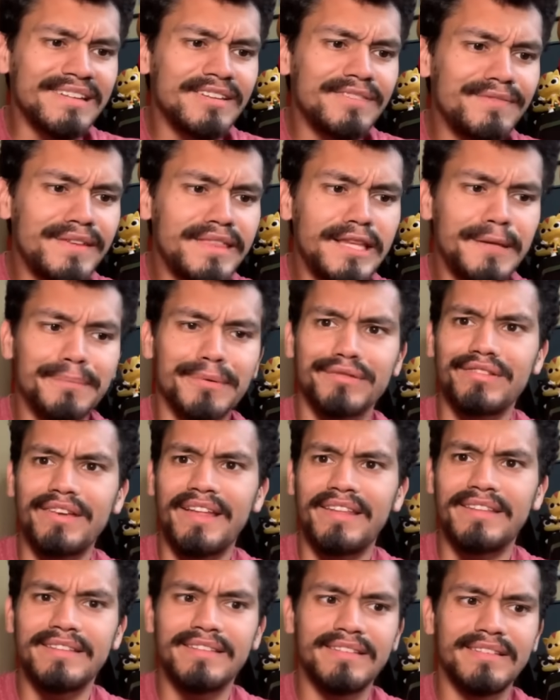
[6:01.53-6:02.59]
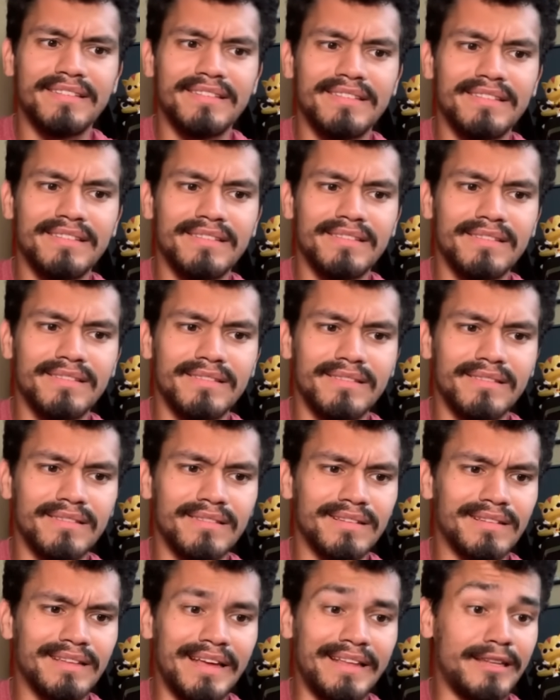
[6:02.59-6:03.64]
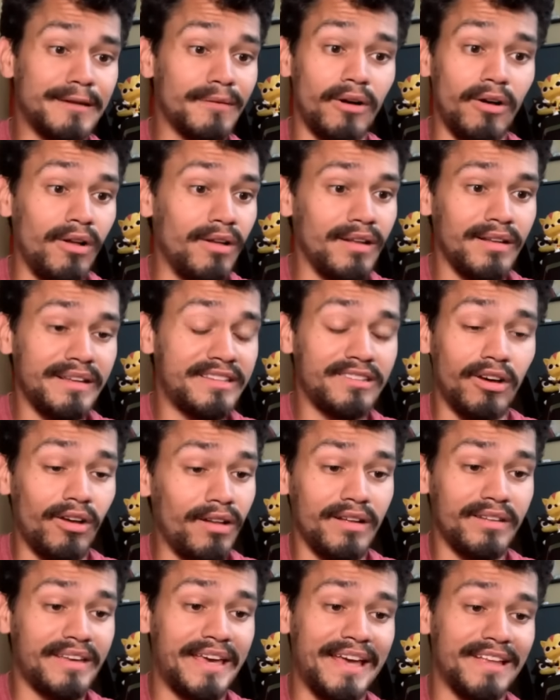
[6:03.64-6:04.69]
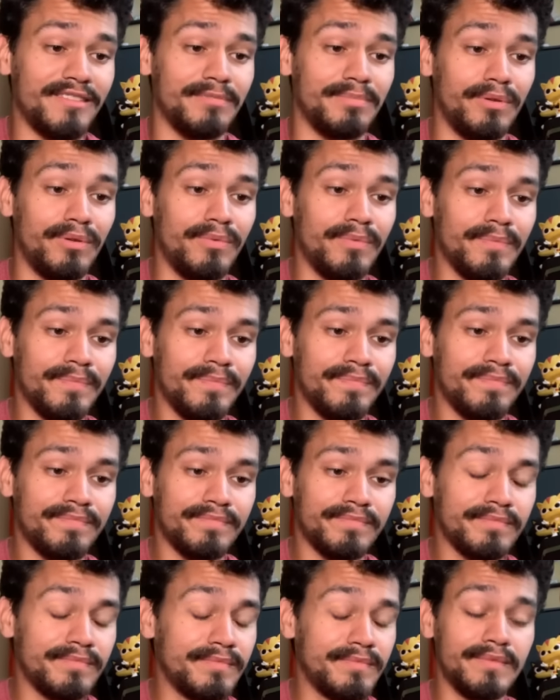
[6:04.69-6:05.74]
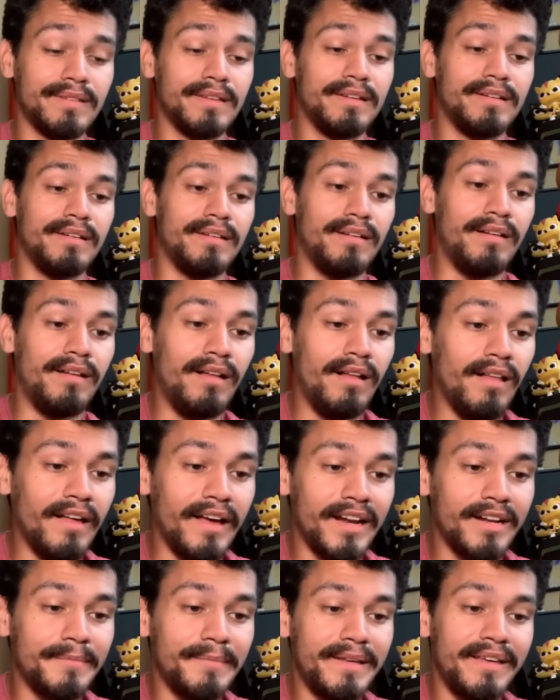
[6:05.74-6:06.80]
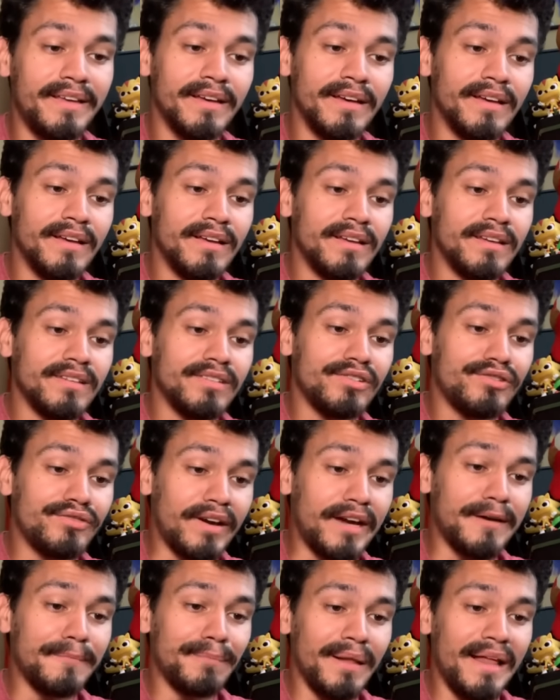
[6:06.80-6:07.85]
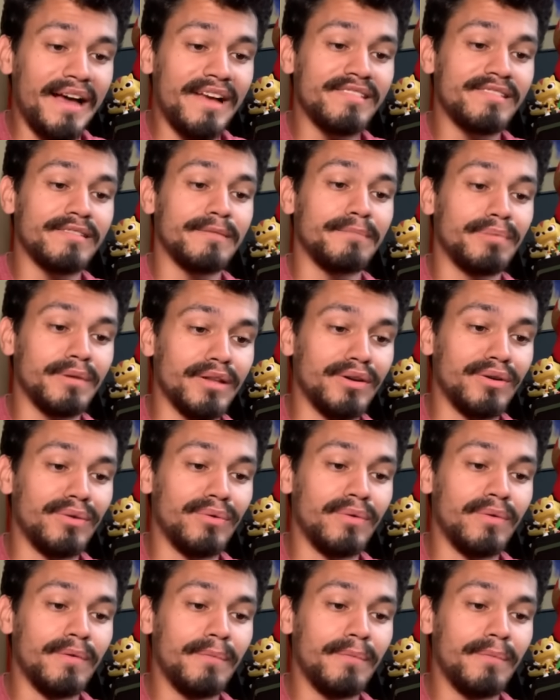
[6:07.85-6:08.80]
50%, and it's all uncancelable. All enemy strike, blast, blue,